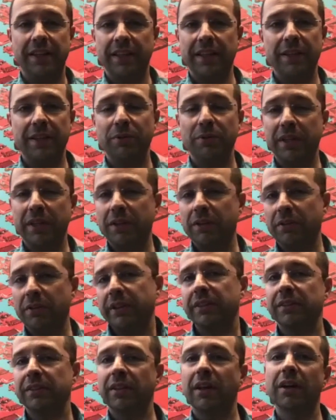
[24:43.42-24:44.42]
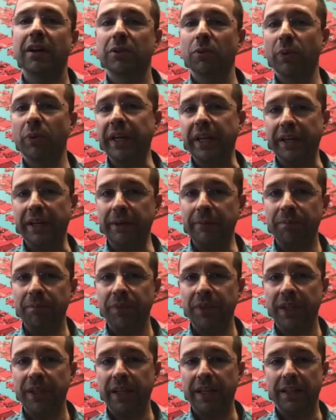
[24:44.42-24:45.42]
you can correct along the way.
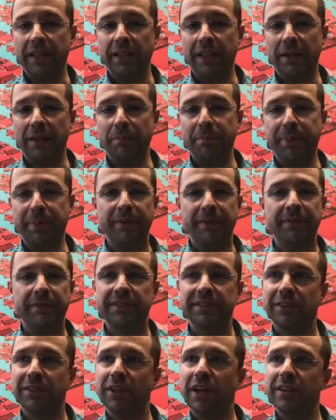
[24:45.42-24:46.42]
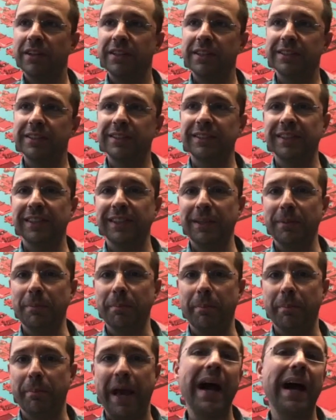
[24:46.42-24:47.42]
And pivots are not necessarily
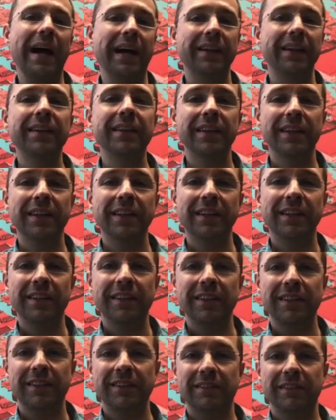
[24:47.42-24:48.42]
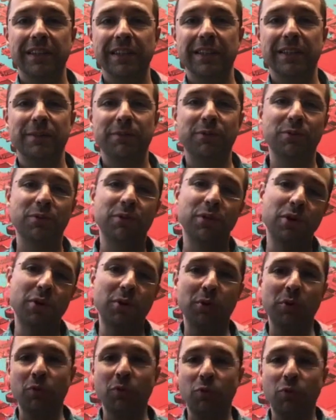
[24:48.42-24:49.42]
bad, right? If you
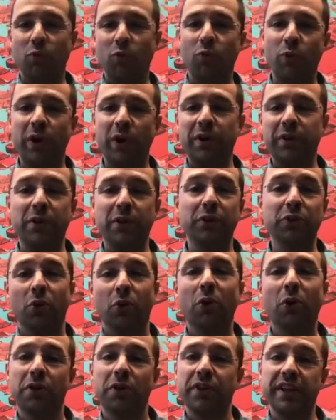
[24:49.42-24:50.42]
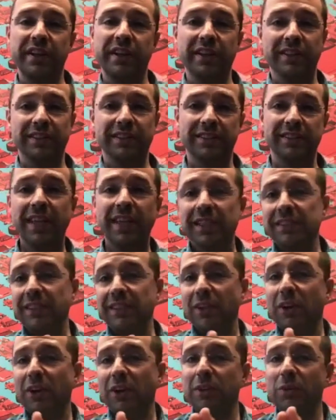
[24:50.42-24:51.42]
know where the north is, yes,
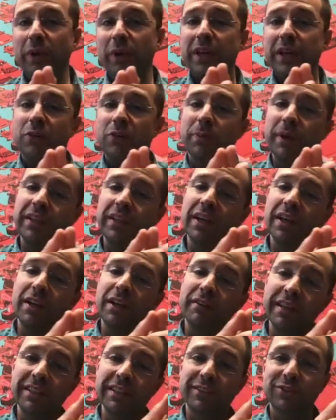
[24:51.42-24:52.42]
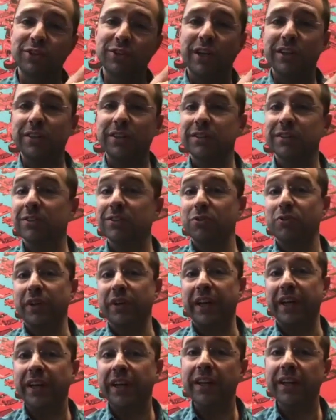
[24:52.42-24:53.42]
along the way you might kind of like start to
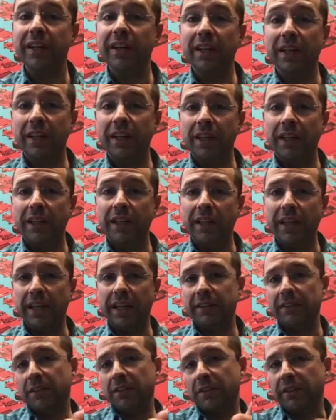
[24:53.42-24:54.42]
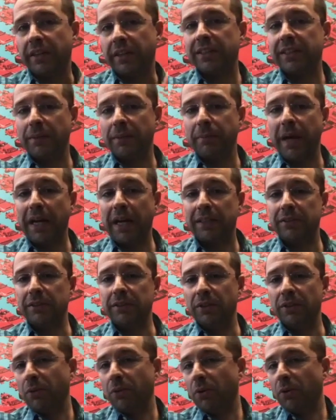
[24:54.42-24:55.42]
stray, and correcting back to
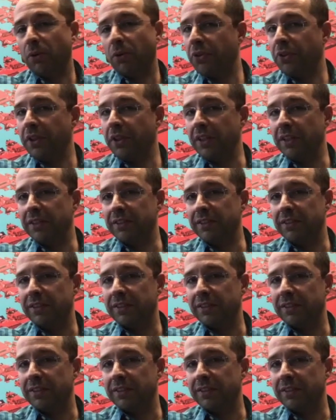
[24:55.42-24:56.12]
the north is